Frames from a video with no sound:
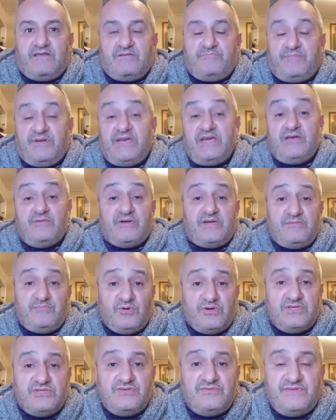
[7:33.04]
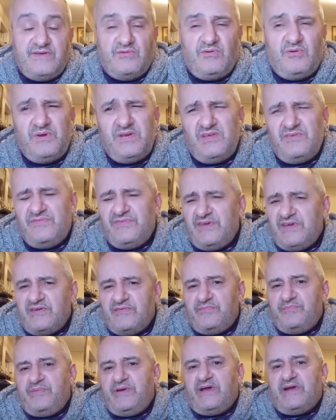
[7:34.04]
but anyway, what did you think? What do you think
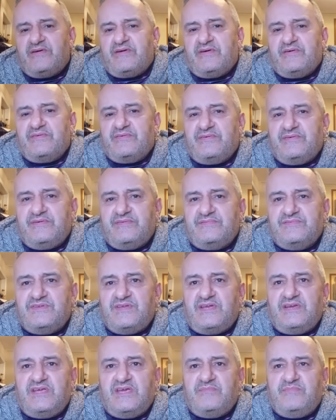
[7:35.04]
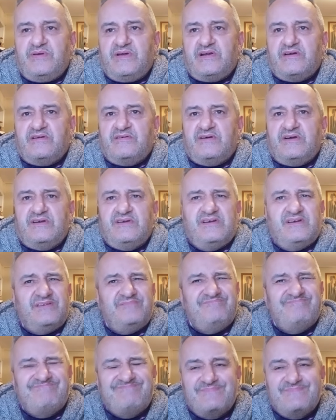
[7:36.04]
of Pero, Dainier Pero? I, I,